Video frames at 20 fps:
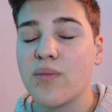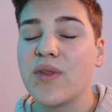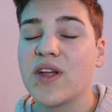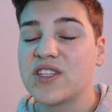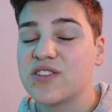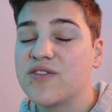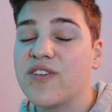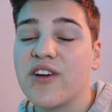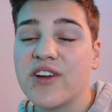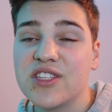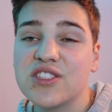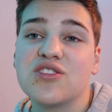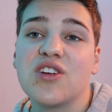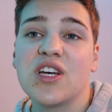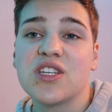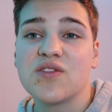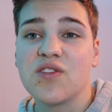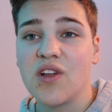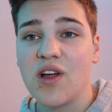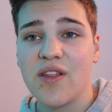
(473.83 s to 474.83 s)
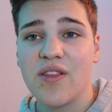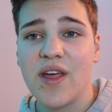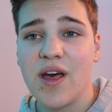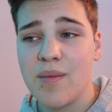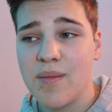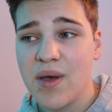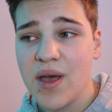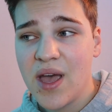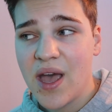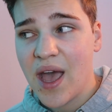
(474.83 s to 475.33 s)
That's very stressful on
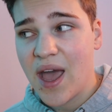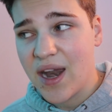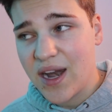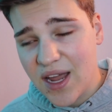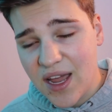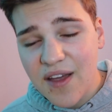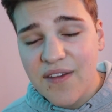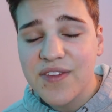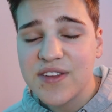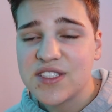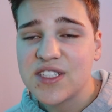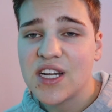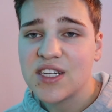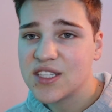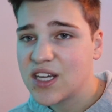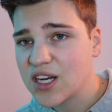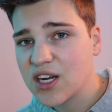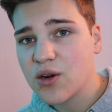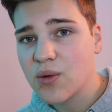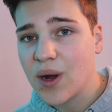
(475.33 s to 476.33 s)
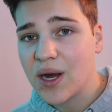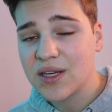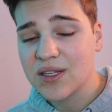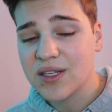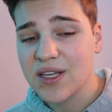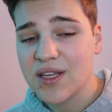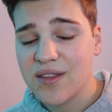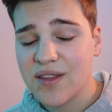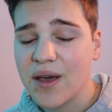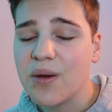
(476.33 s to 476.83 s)
them, and if it's not done
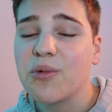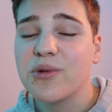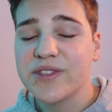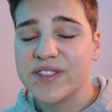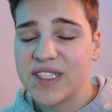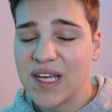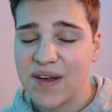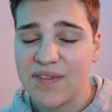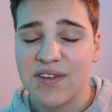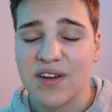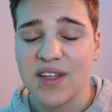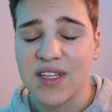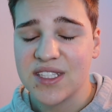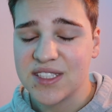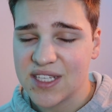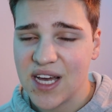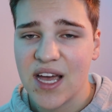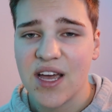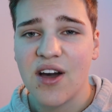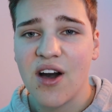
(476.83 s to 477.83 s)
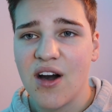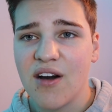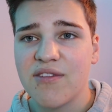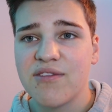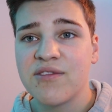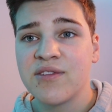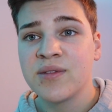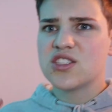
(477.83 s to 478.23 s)
correctly, they will definitely die off.